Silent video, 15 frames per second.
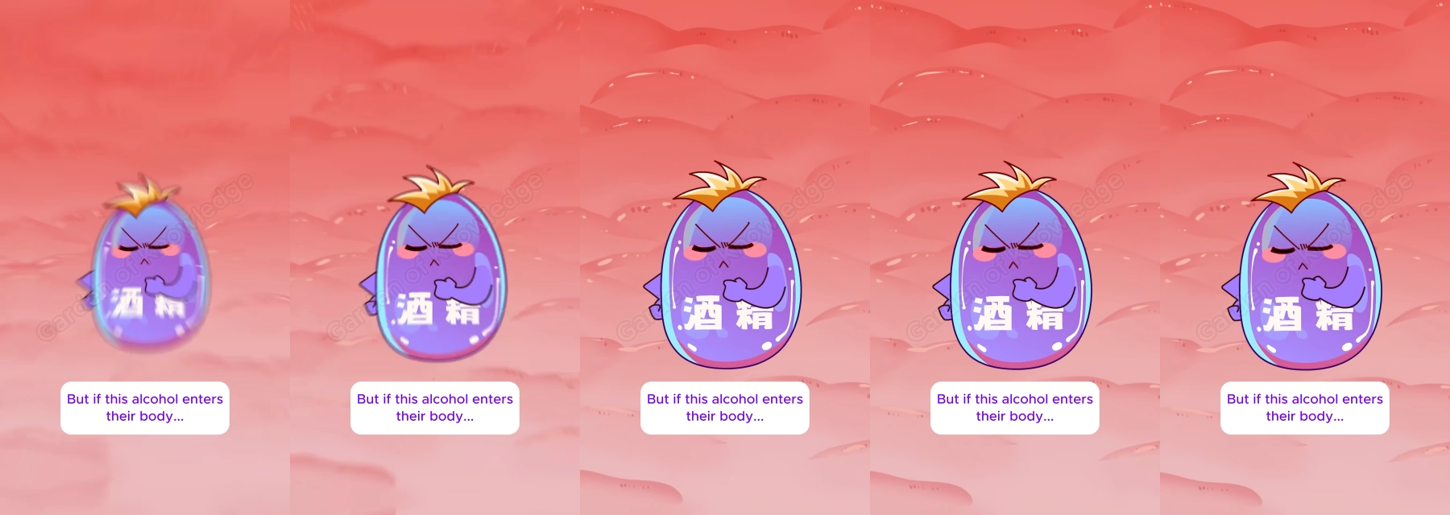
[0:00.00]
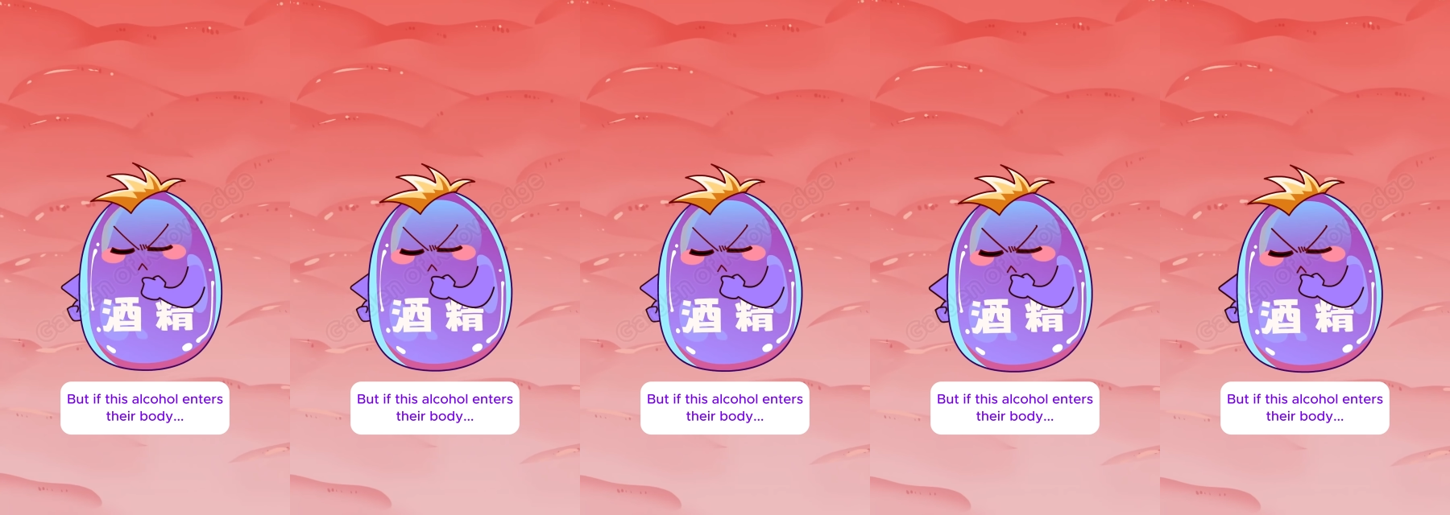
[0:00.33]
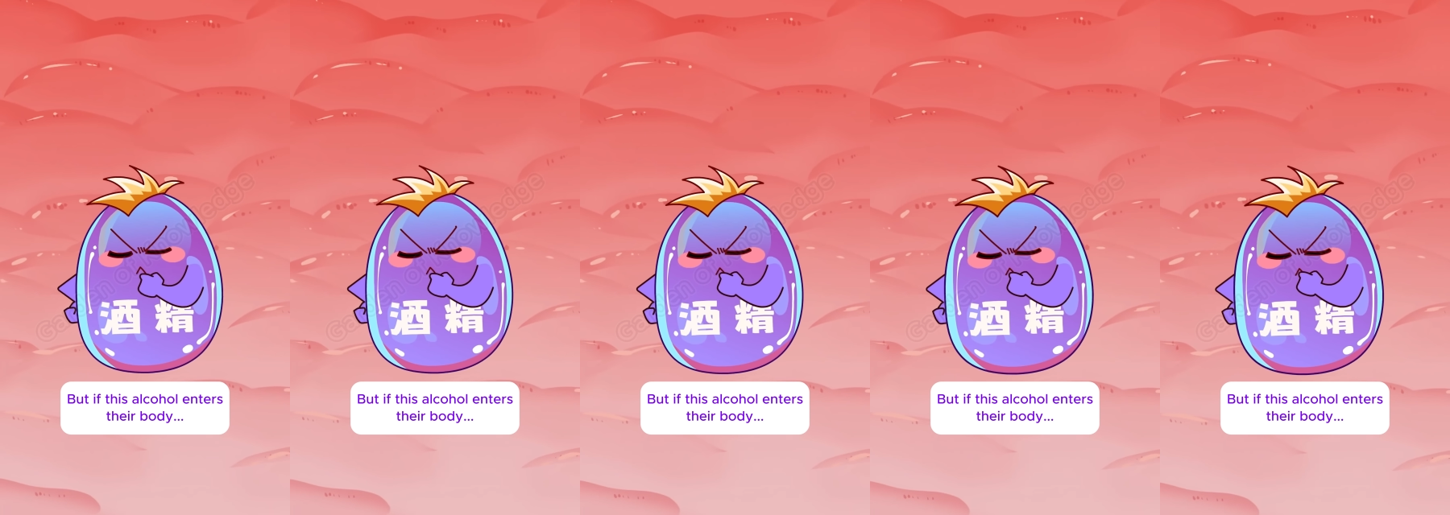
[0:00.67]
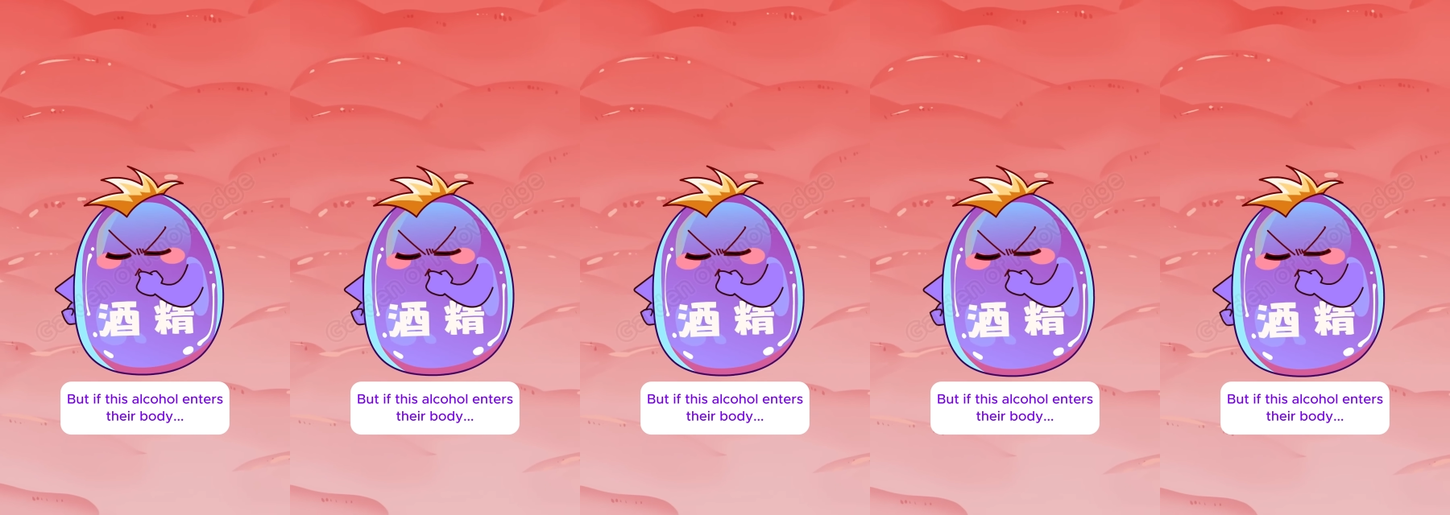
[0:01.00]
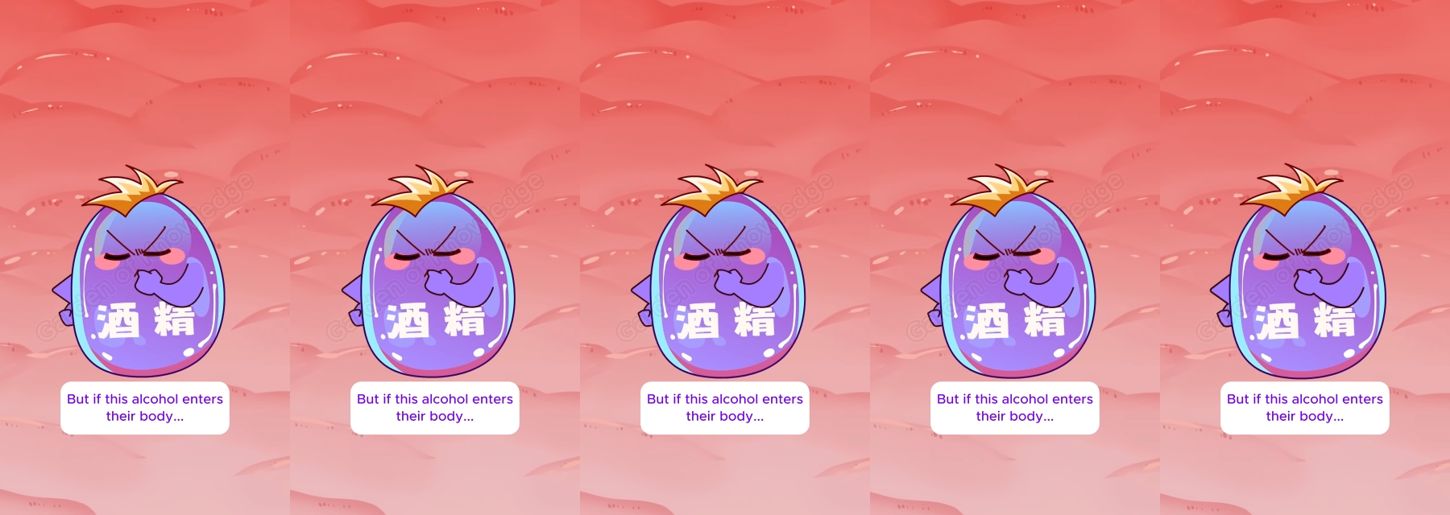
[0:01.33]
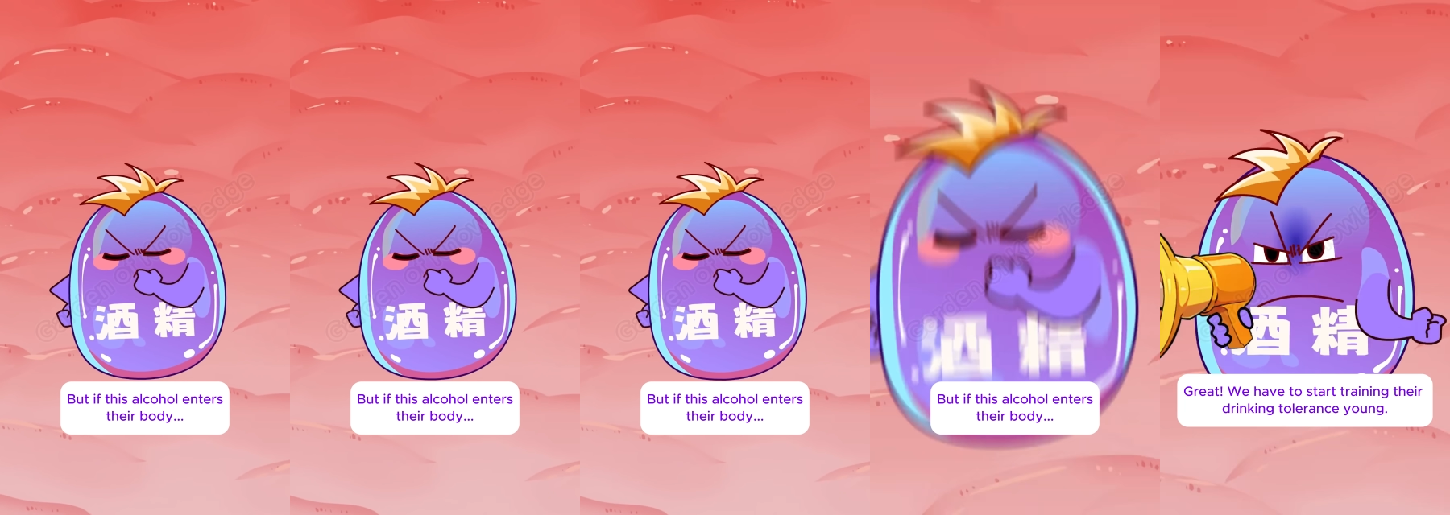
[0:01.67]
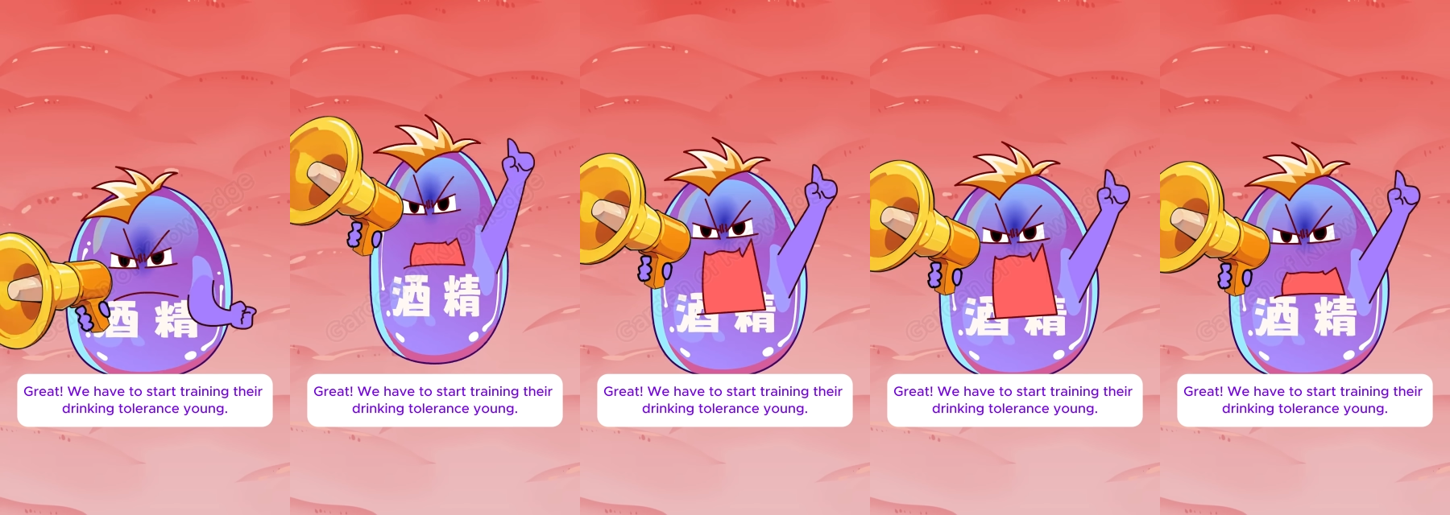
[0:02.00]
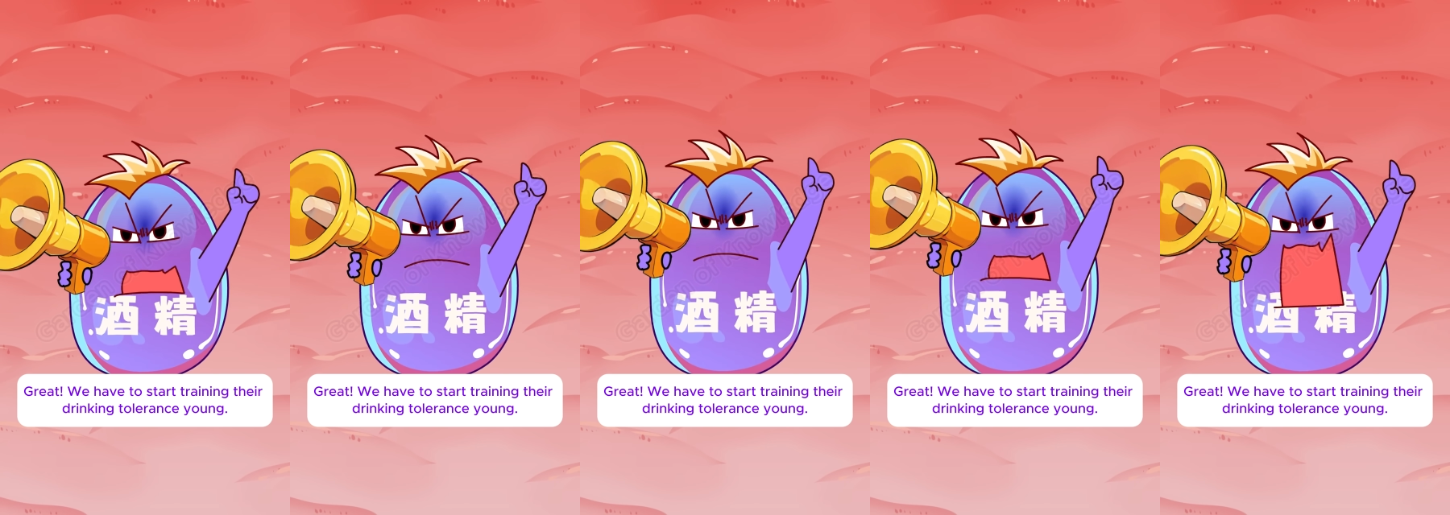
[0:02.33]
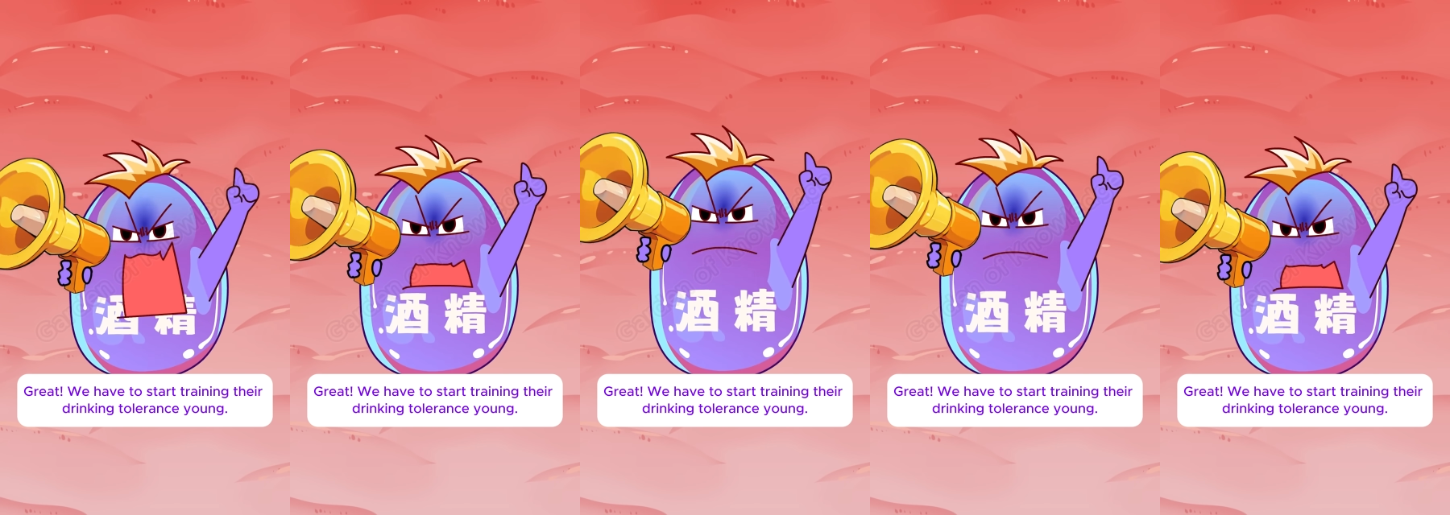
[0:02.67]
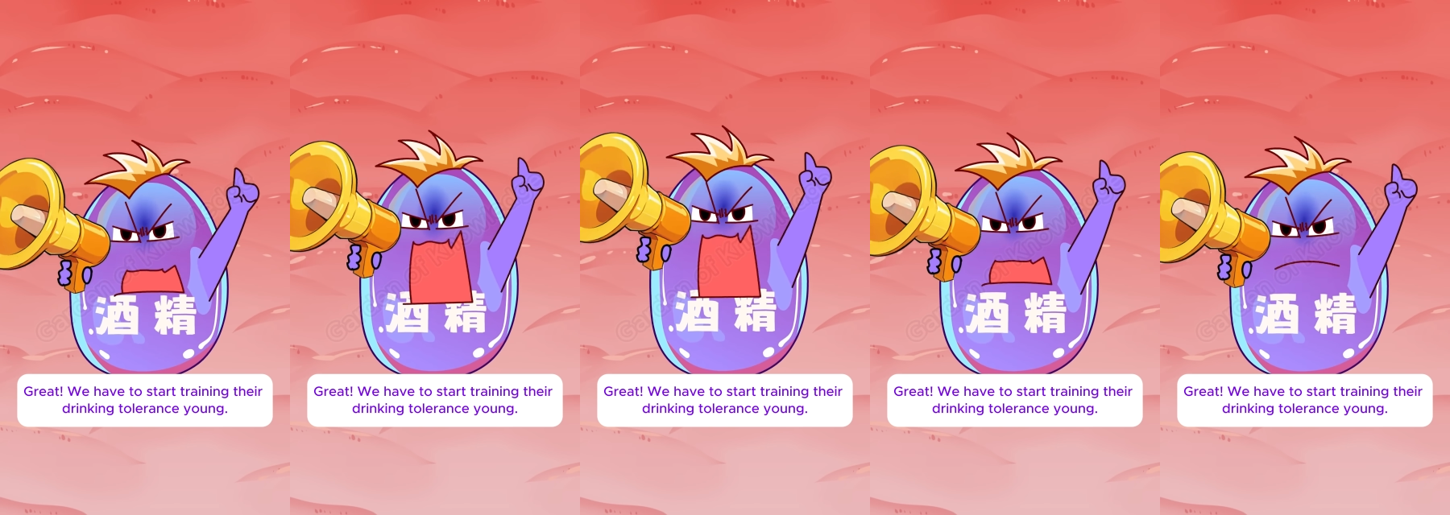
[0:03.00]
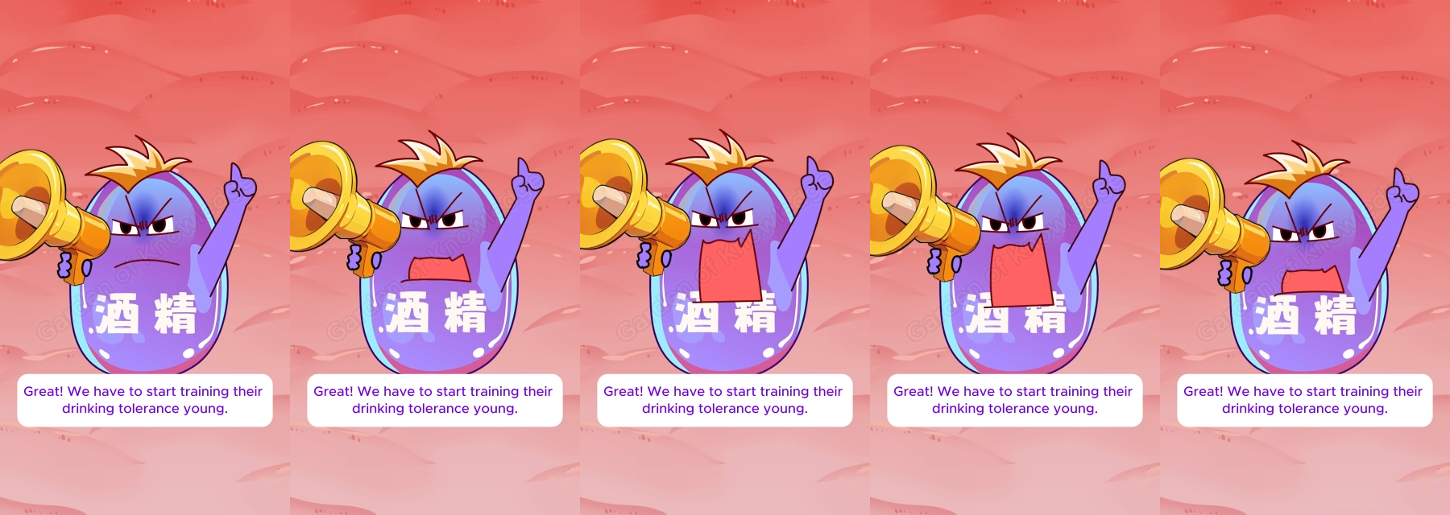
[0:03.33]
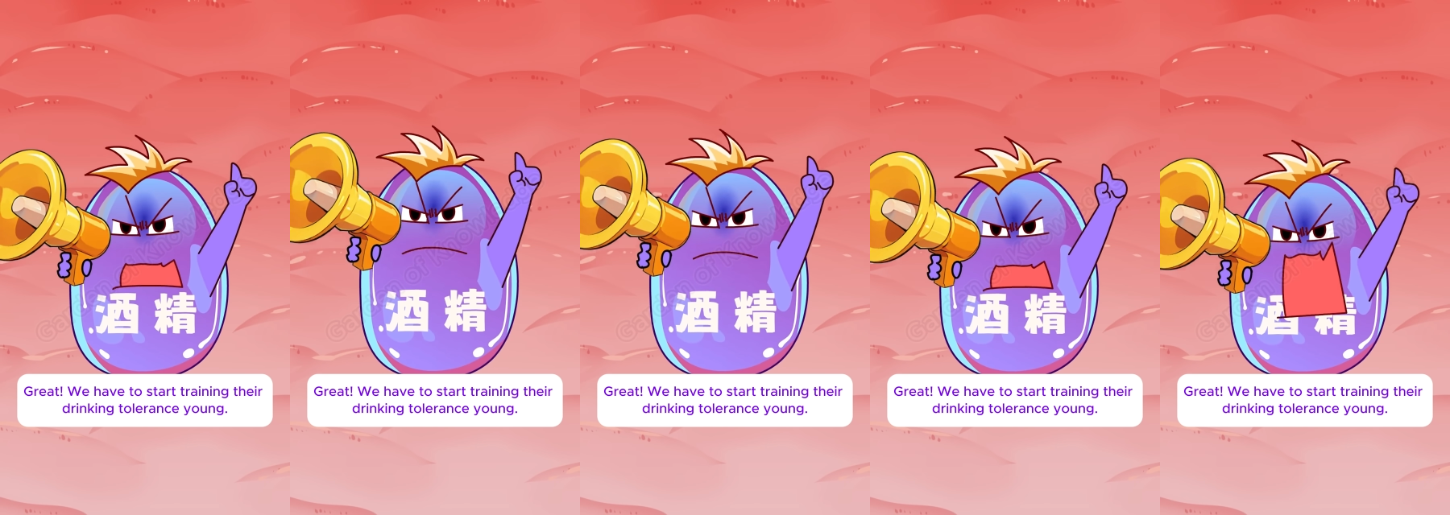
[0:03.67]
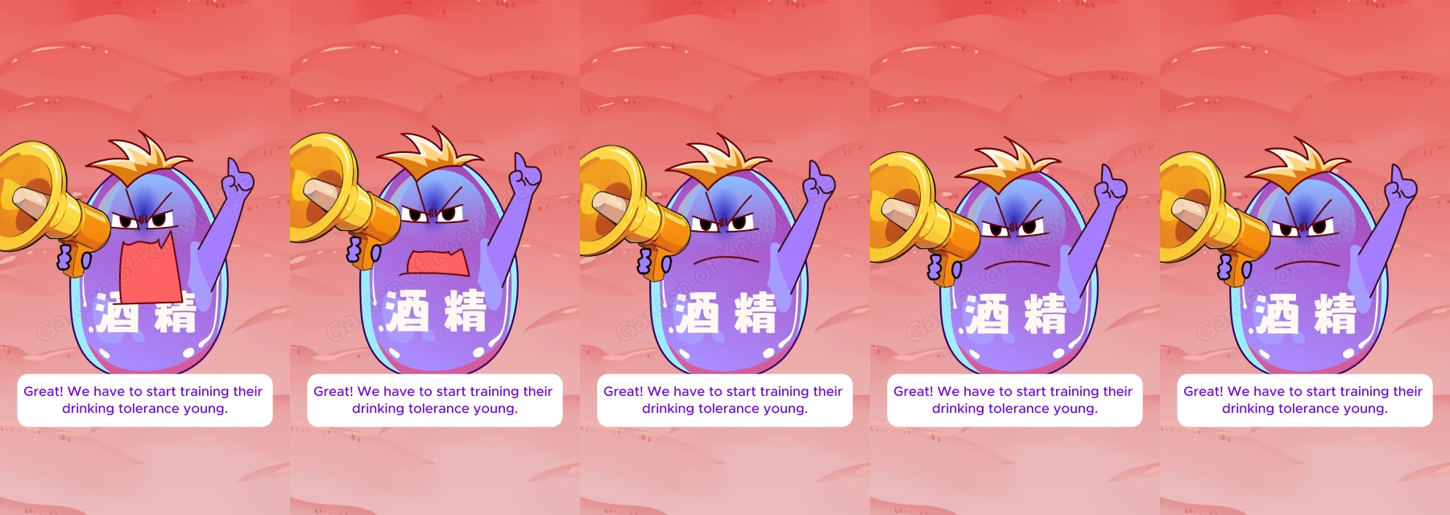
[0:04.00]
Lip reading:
(no speaker visible)